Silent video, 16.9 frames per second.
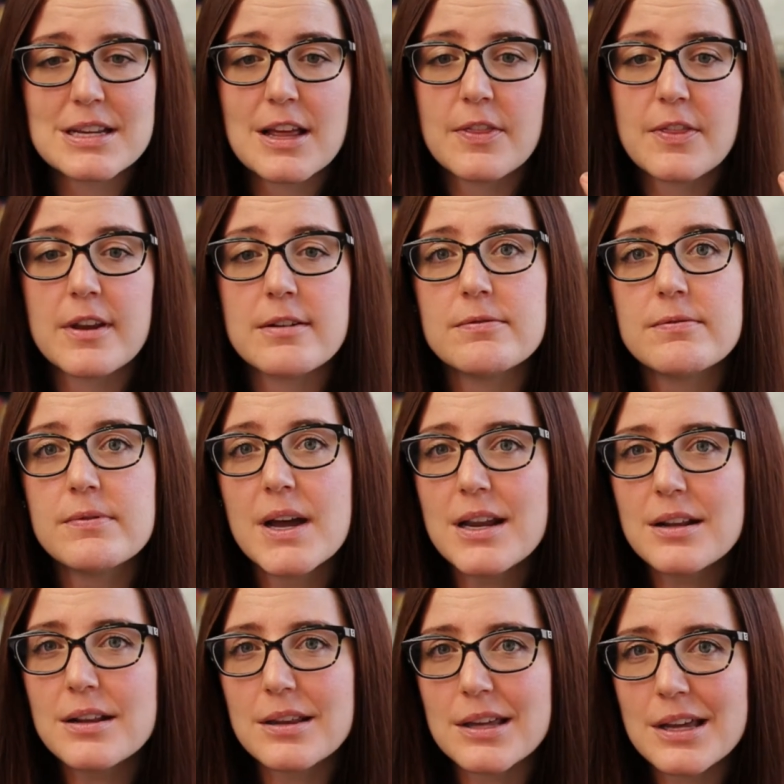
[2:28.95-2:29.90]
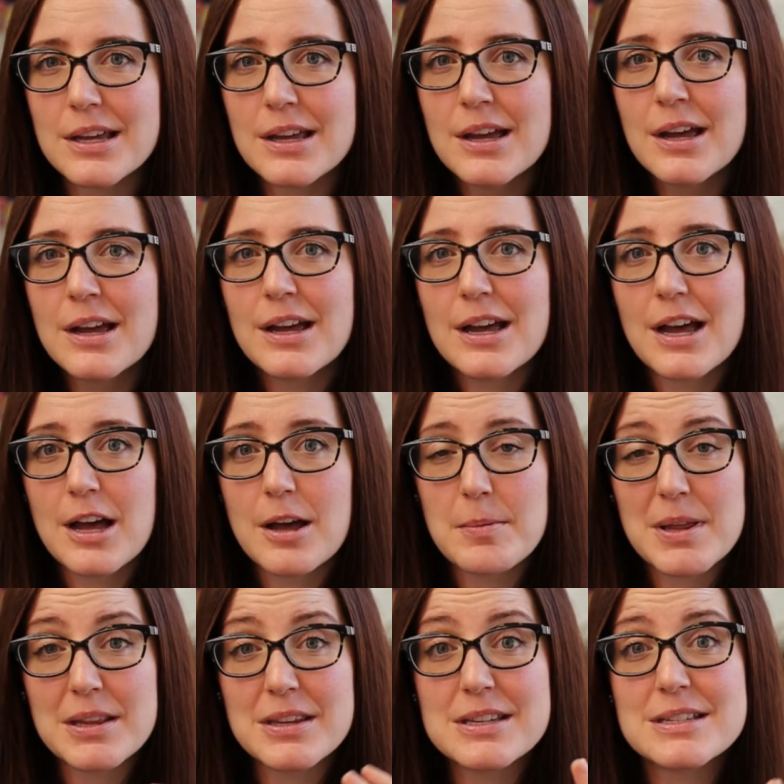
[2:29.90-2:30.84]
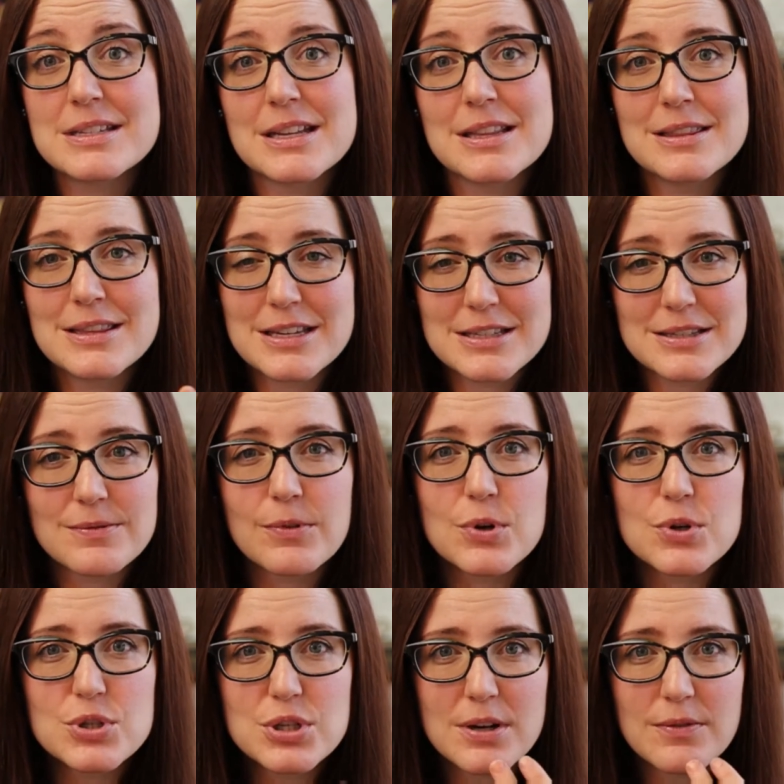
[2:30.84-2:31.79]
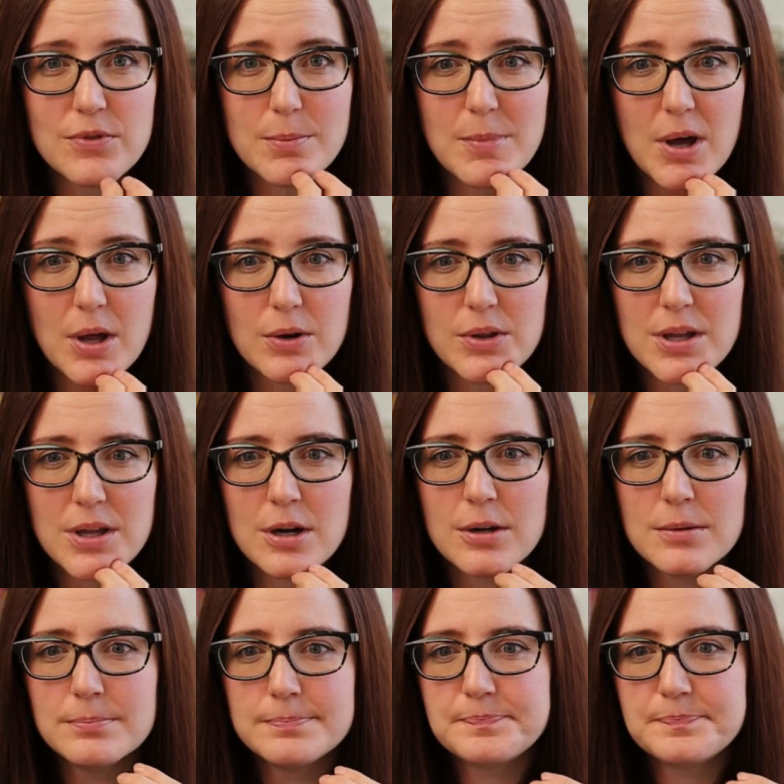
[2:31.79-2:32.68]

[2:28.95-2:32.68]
And then finally, at least in this version of the model here,